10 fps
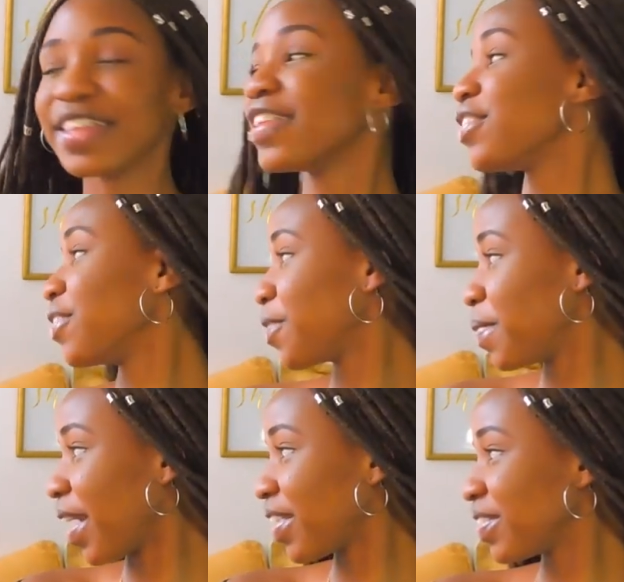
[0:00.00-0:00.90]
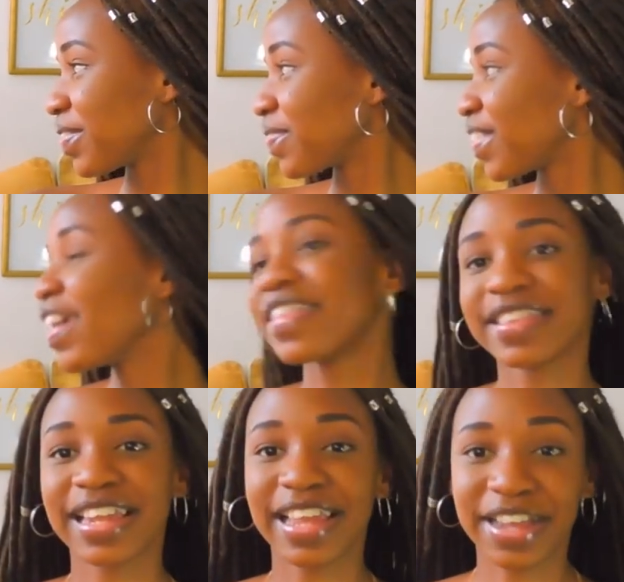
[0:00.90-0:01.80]
then you look behind, and
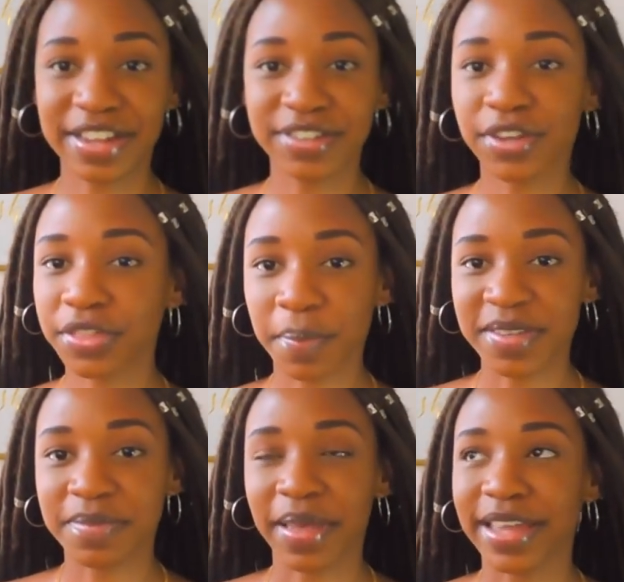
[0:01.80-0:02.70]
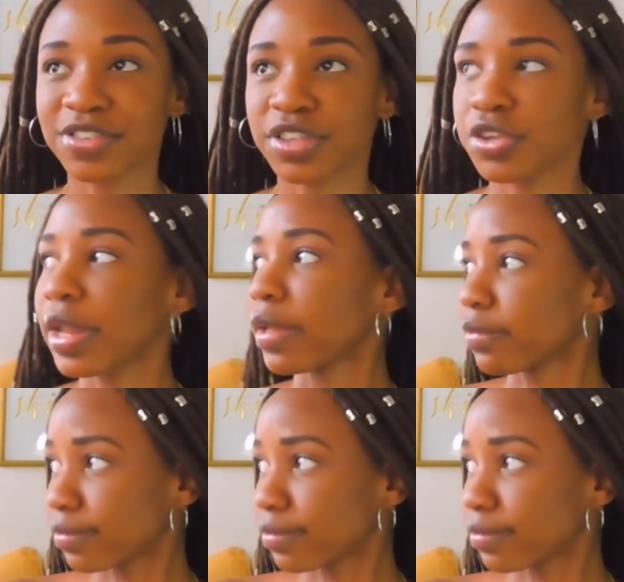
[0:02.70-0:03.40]
they're like, not the person behind you. Then you're like,